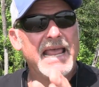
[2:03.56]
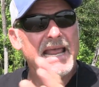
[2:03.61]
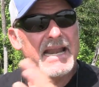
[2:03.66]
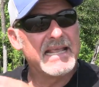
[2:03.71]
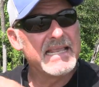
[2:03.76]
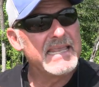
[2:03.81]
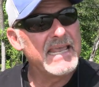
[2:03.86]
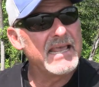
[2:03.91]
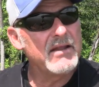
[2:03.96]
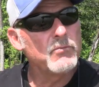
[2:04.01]
And
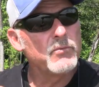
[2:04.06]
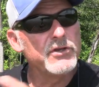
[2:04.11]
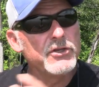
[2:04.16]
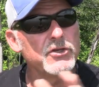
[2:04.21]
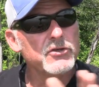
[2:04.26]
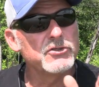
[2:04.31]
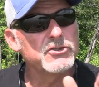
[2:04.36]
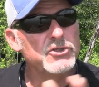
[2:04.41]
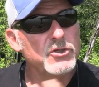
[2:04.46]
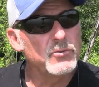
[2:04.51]
again, when
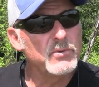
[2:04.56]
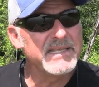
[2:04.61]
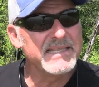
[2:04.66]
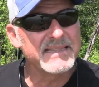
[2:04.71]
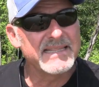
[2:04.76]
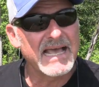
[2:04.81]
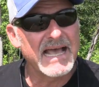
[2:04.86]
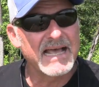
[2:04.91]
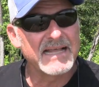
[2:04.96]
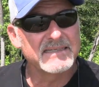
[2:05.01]
you're
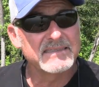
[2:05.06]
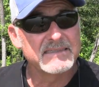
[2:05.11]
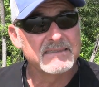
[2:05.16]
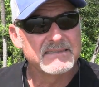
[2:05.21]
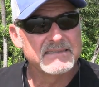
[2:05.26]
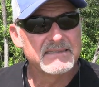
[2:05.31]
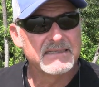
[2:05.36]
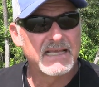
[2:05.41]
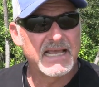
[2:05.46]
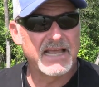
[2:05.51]
doing that
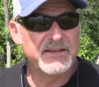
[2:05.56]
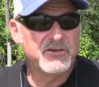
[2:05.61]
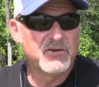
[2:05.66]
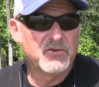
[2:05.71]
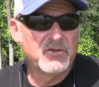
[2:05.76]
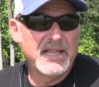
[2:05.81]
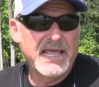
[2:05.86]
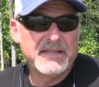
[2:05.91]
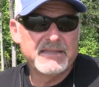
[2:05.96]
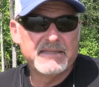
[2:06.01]
and
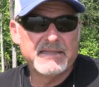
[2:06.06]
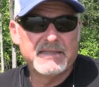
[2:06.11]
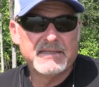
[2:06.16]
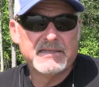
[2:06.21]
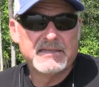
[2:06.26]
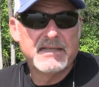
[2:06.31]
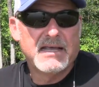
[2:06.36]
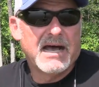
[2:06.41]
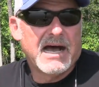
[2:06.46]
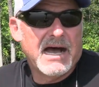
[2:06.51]
you're letting,
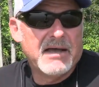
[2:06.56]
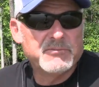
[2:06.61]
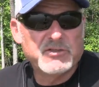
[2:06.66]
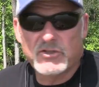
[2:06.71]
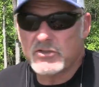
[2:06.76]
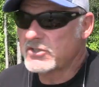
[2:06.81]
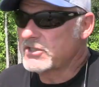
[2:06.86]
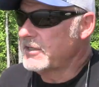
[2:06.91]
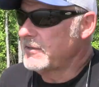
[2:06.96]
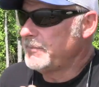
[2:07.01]
I'm
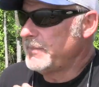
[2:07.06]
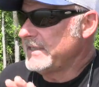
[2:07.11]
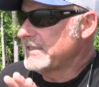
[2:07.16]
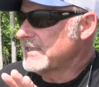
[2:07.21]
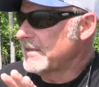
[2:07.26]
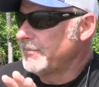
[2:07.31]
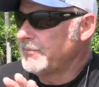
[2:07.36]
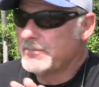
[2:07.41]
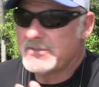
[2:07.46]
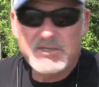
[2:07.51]
just, there's going to be
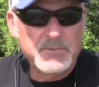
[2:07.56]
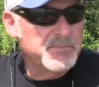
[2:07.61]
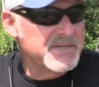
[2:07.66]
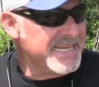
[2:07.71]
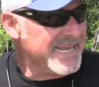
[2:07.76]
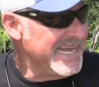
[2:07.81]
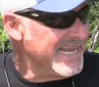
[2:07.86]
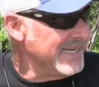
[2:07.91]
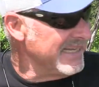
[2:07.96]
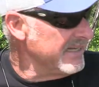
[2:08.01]
some, some
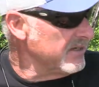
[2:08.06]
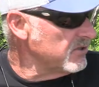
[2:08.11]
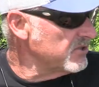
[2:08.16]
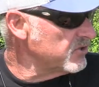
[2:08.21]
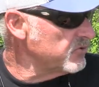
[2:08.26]
key little